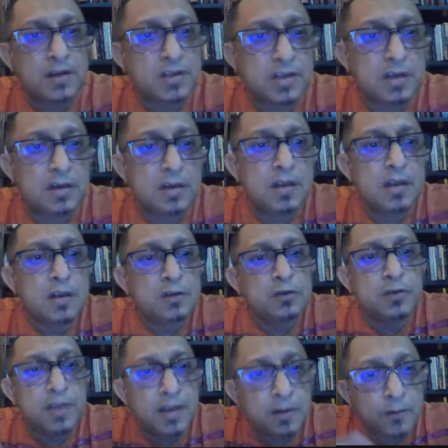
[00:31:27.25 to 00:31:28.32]
function.
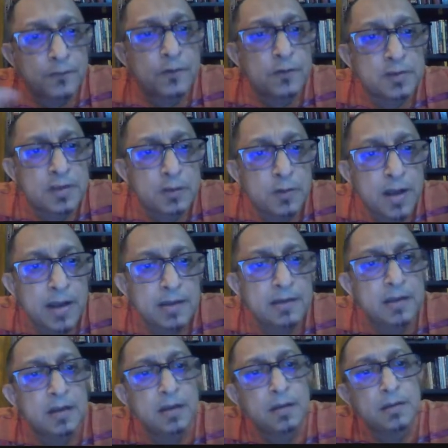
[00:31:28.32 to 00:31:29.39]
So there, of course, you
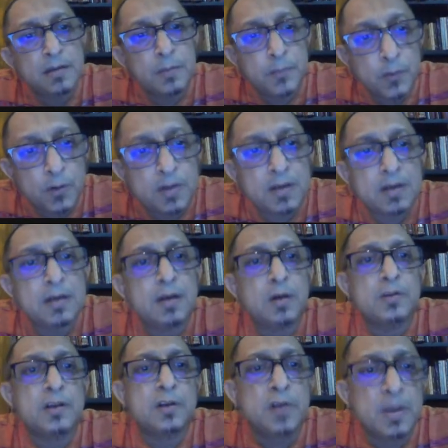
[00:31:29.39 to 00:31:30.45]
had the book
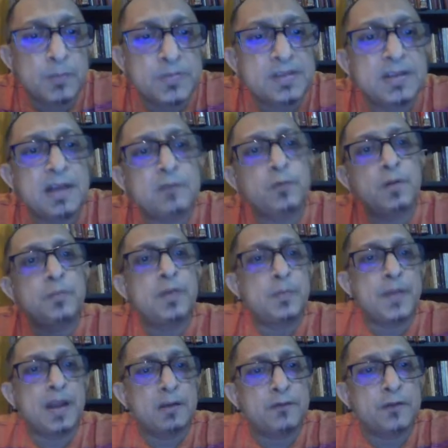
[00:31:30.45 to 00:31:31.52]
or the cribs that were
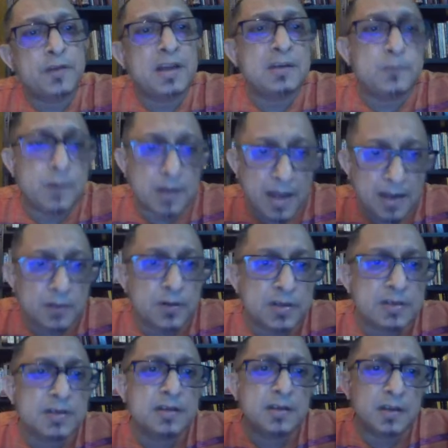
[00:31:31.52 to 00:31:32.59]
prepared for that were
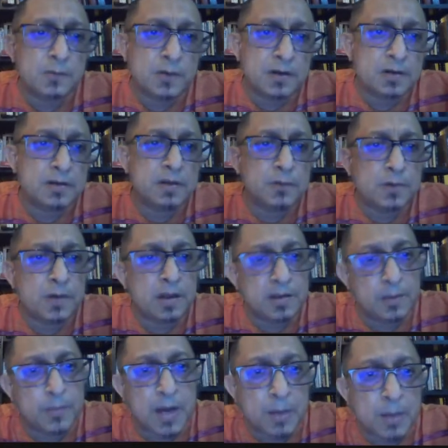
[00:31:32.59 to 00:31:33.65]
handwritten. They were
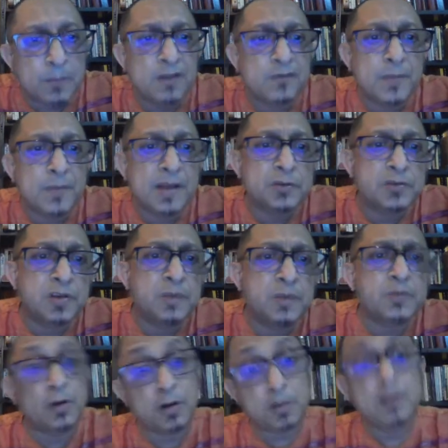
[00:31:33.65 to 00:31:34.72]
either palm leaf
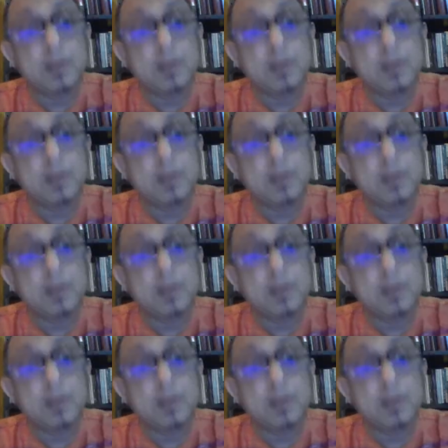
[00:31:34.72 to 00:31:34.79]
manuscripts